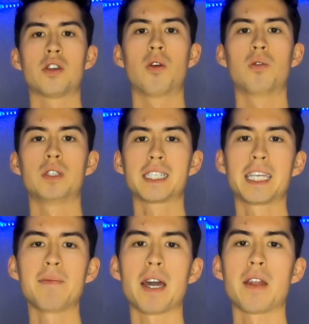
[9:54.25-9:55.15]
So just
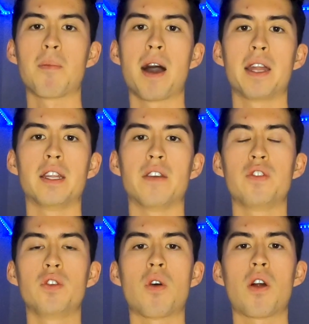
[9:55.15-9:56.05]
keep that in mind. If
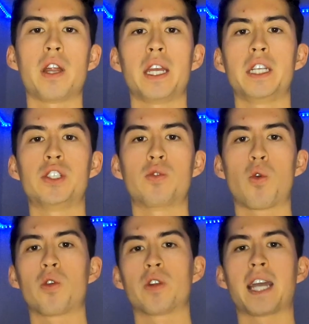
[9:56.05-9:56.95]
you are a
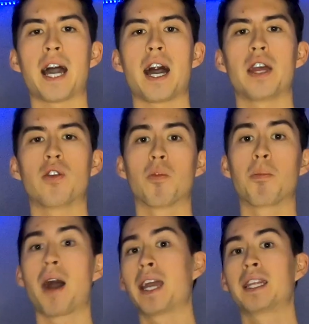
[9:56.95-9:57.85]
shorter guy or
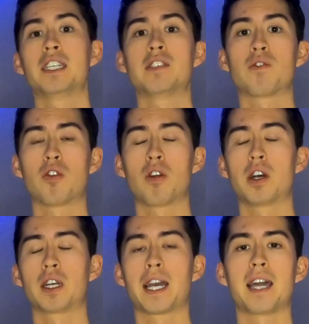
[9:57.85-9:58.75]
buying these
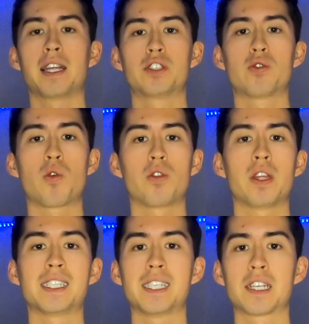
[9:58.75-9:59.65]
for a guy that's shorter
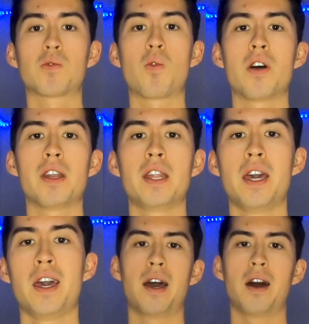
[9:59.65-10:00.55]
than 6'1",
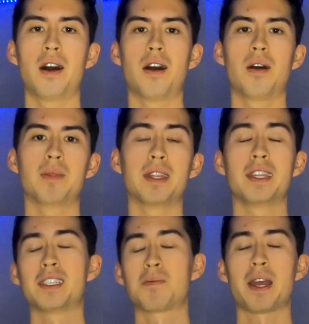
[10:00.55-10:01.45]
then
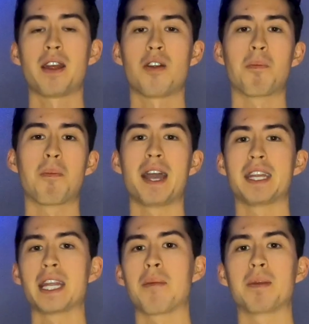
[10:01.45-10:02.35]
this pair
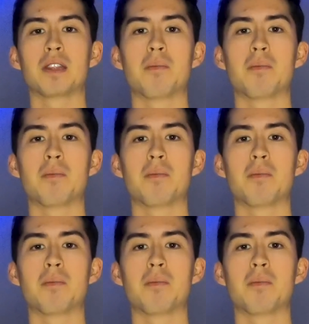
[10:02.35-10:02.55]
might not be